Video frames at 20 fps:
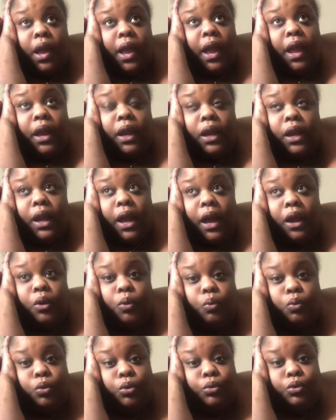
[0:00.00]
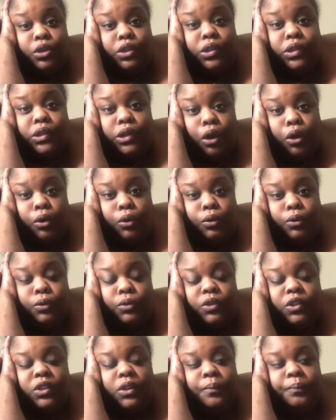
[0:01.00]
A lot of wounded
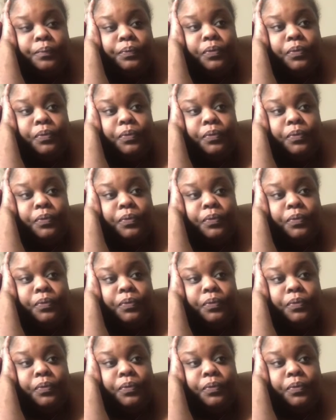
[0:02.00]
souls.